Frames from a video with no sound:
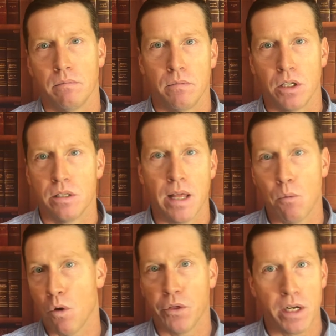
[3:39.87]
they
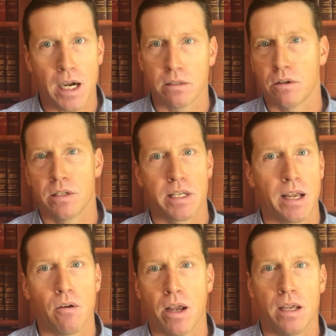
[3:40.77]
want the doctor to say,
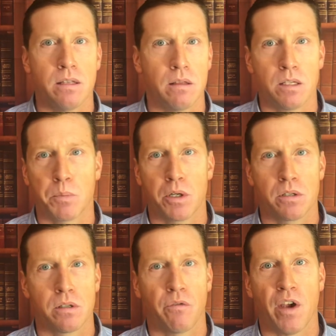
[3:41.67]
okay, this
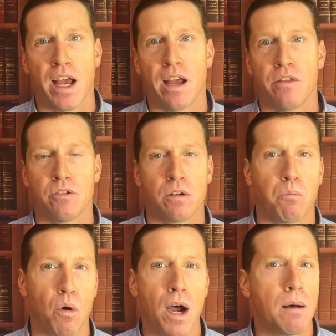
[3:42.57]
person's fine, there's no
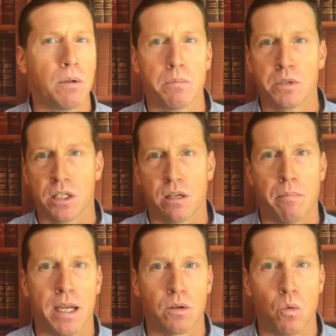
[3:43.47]
problem, send them
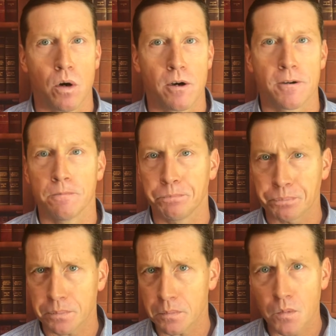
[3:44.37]
back to work.
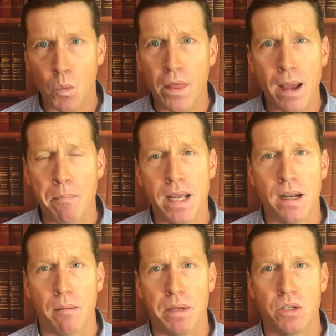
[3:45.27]
And that may
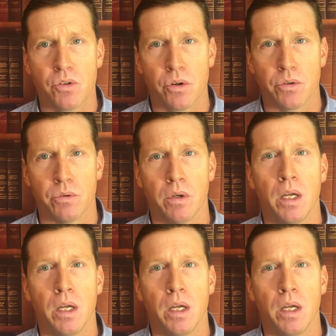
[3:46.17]
not be true.